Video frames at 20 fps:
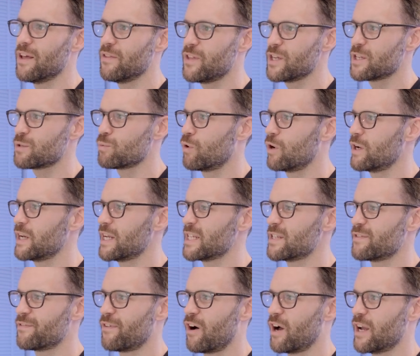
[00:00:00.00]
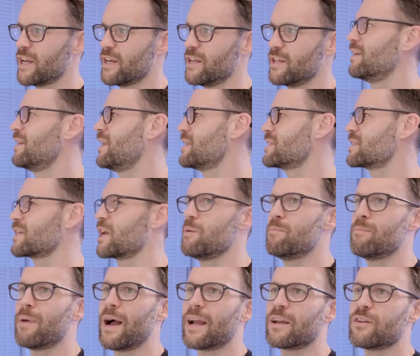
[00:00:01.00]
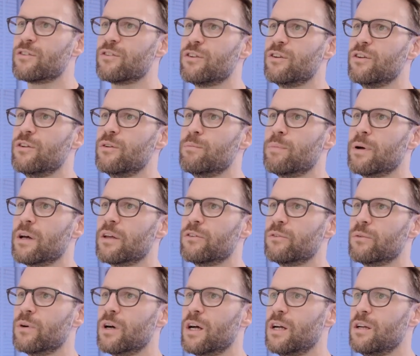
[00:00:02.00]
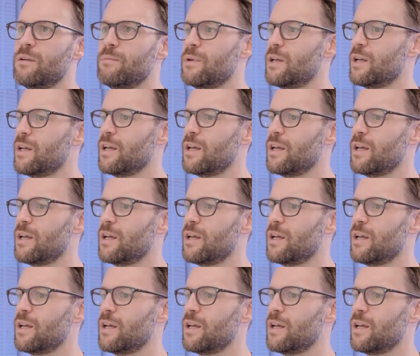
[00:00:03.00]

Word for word: This one is fine. Let's go back to personal home.